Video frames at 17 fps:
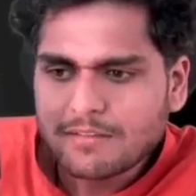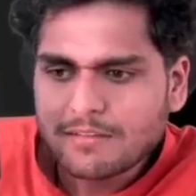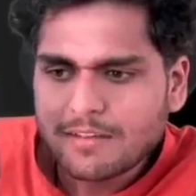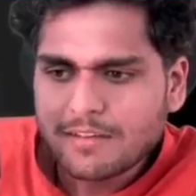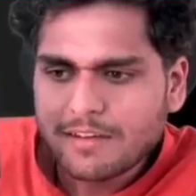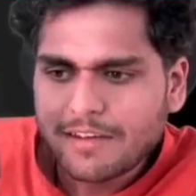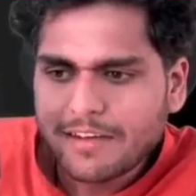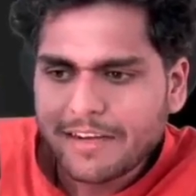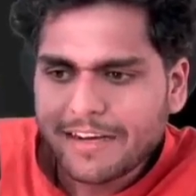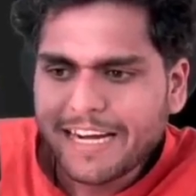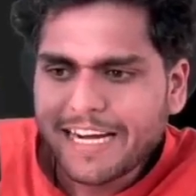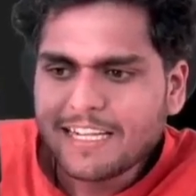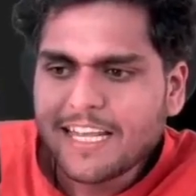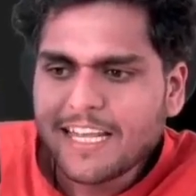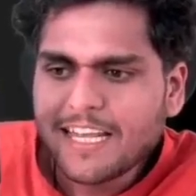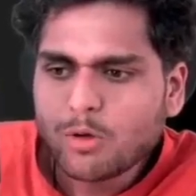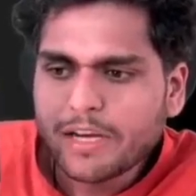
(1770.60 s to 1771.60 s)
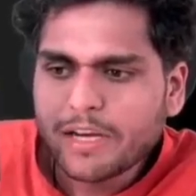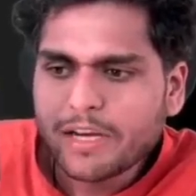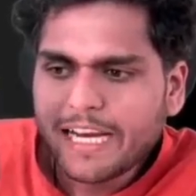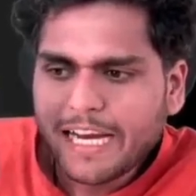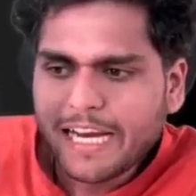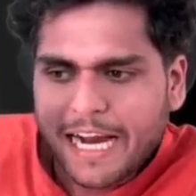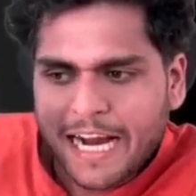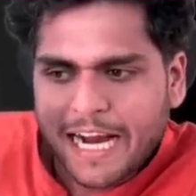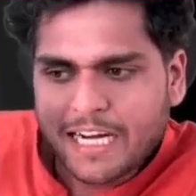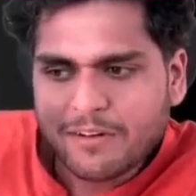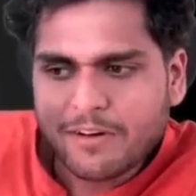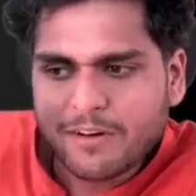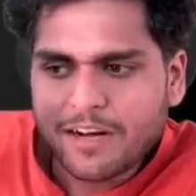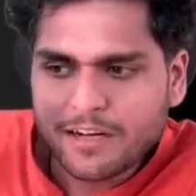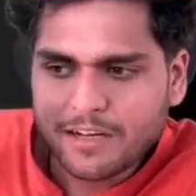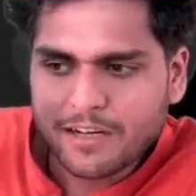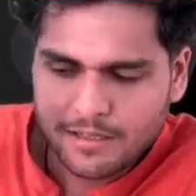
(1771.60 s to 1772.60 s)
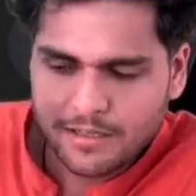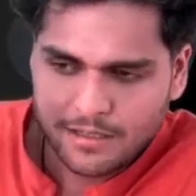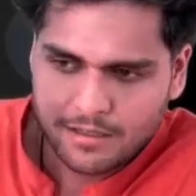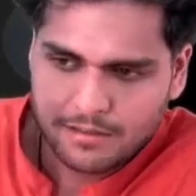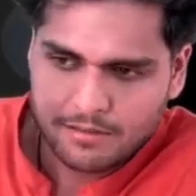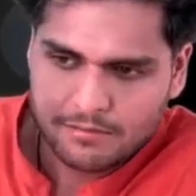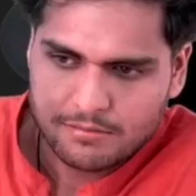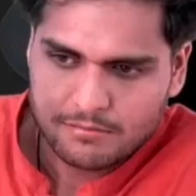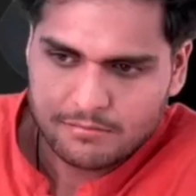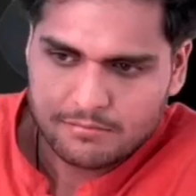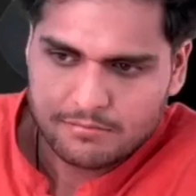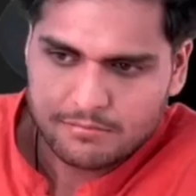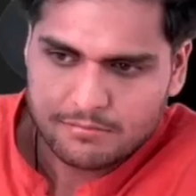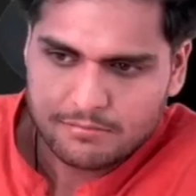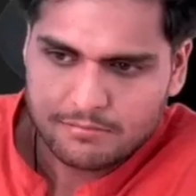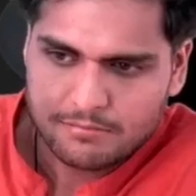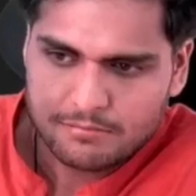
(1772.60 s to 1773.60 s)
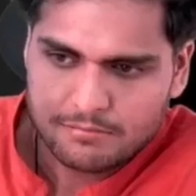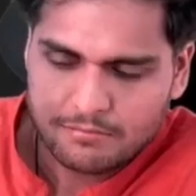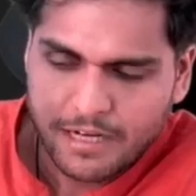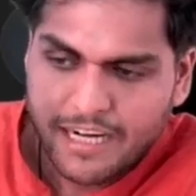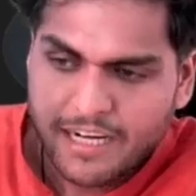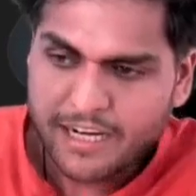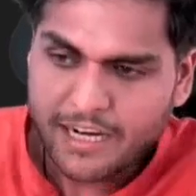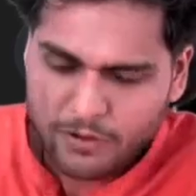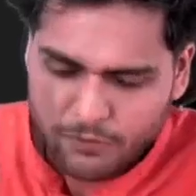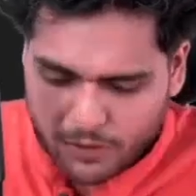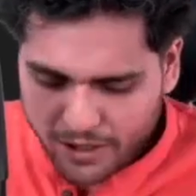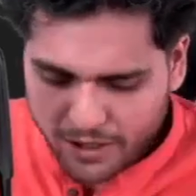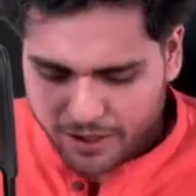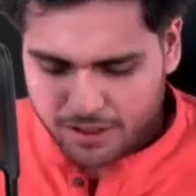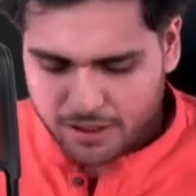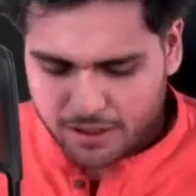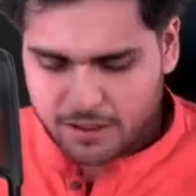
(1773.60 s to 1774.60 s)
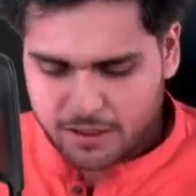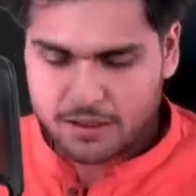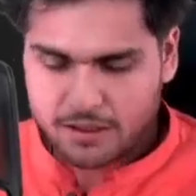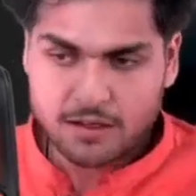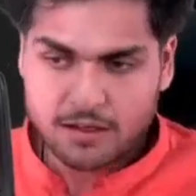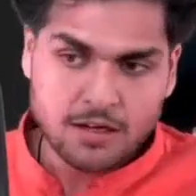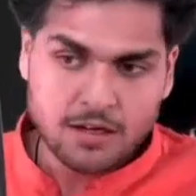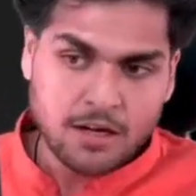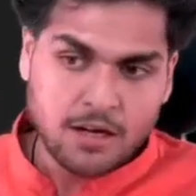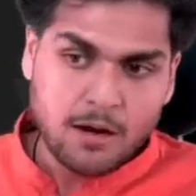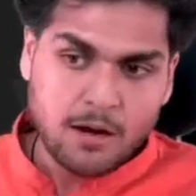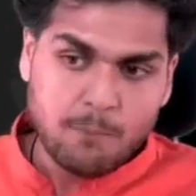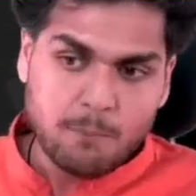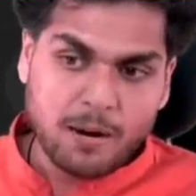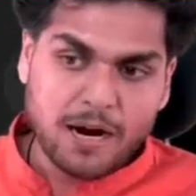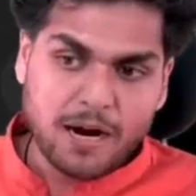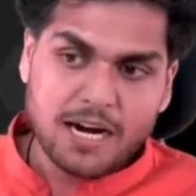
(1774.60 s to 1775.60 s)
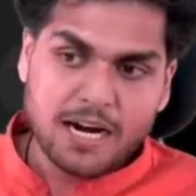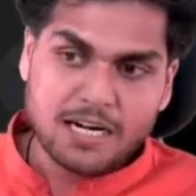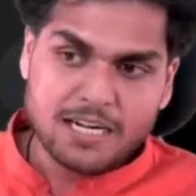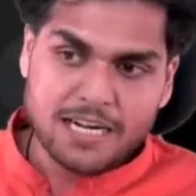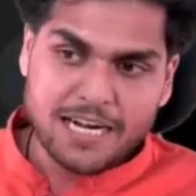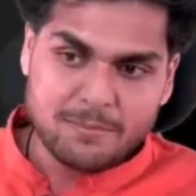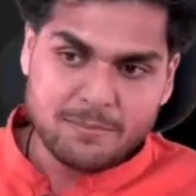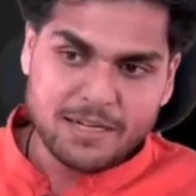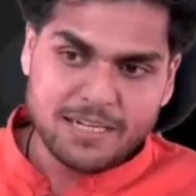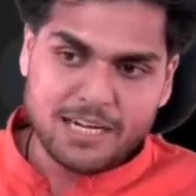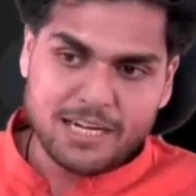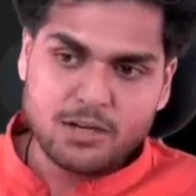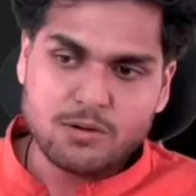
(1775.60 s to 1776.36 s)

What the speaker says: read the cookie and it will return it, right? It will return it. But let me tell you one